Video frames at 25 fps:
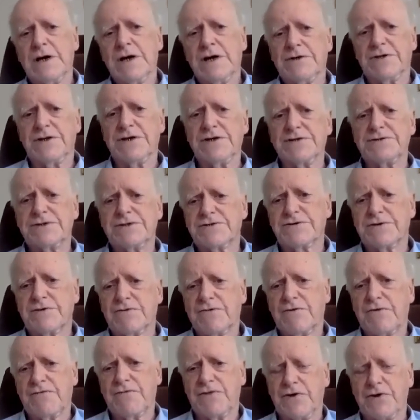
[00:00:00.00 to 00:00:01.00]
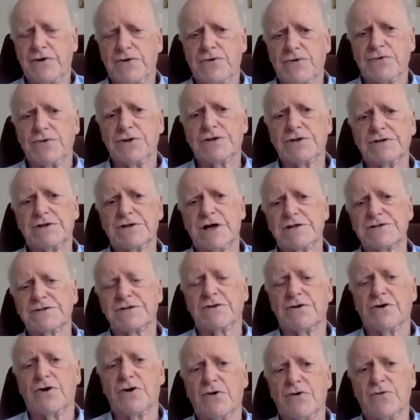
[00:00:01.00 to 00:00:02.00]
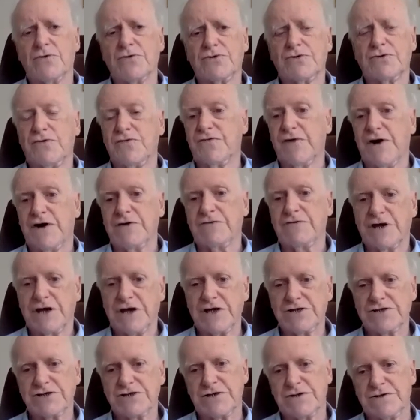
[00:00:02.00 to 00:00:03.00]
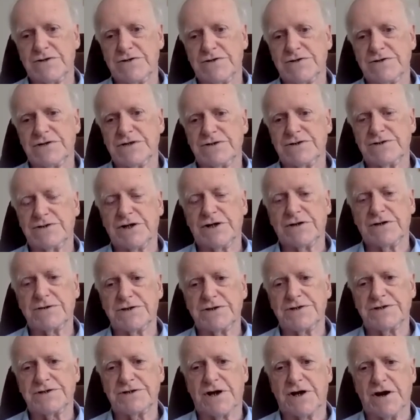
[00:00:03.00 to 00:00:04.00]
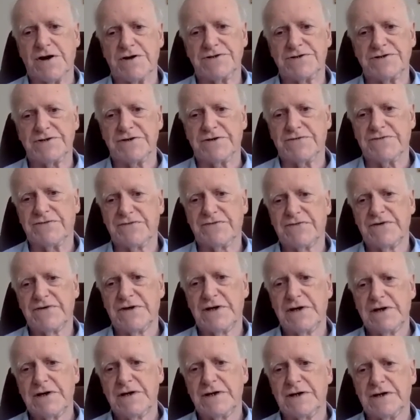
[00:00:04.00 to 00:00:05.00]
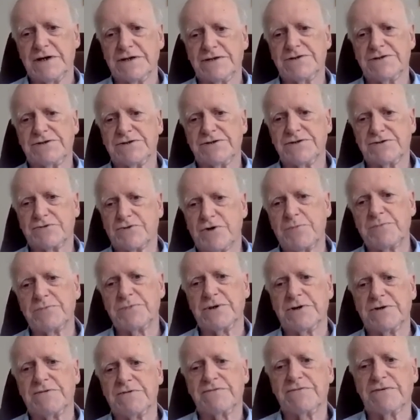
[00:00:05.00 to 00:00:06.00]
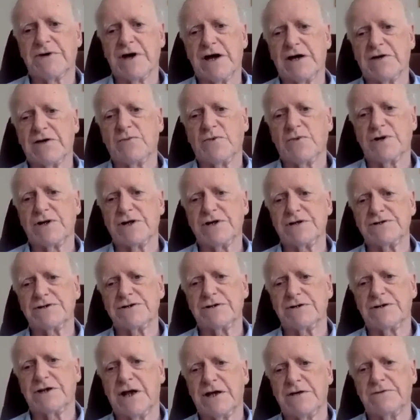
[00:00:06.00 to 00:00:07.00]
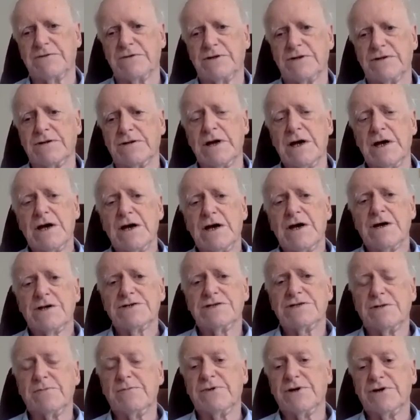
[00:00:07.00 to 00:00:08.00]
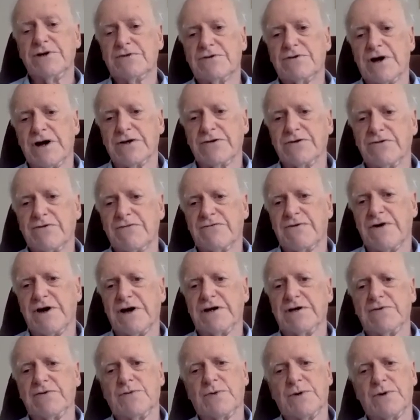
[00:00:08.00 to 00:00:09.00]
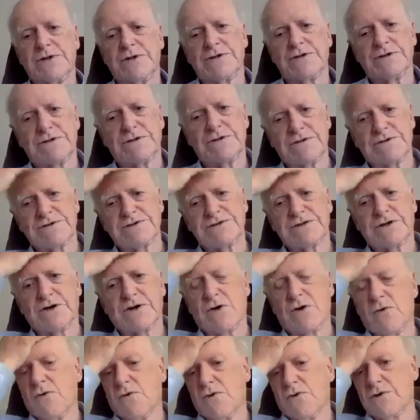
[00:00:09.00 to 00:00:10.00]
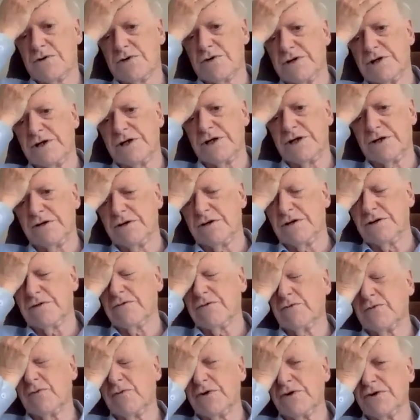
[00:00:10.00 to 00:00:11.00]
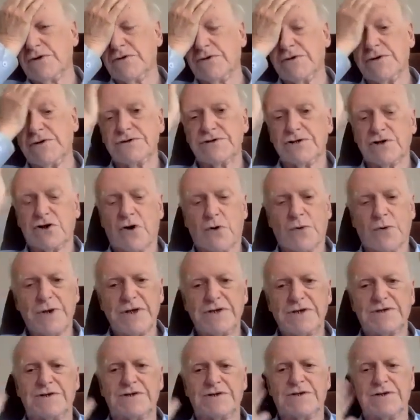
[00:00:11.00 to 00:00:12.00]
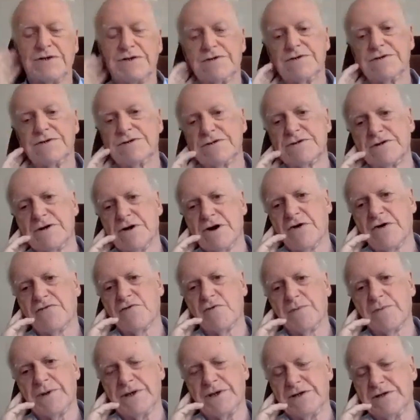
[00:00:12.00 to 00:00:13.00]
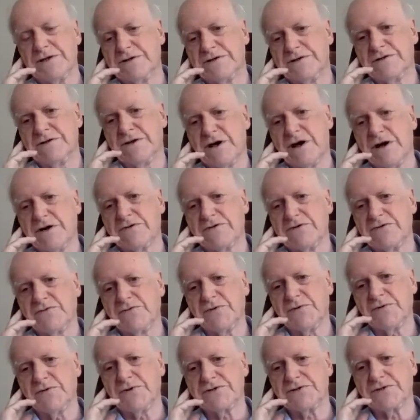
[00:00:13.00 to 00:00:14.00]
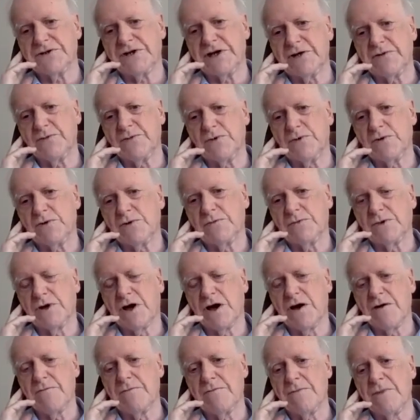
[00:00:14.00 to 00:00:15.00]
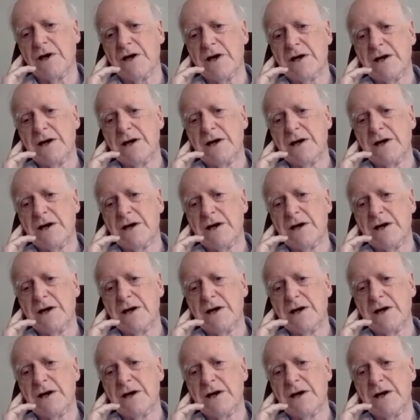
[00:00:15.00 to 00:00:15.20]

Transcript: this is a review that doesn't go to foundations. It's not discursive. It's descriptive, and one is intended simply trying to find whether there is a coordinate, or whether there is a coincidence of opinion, out of which then will come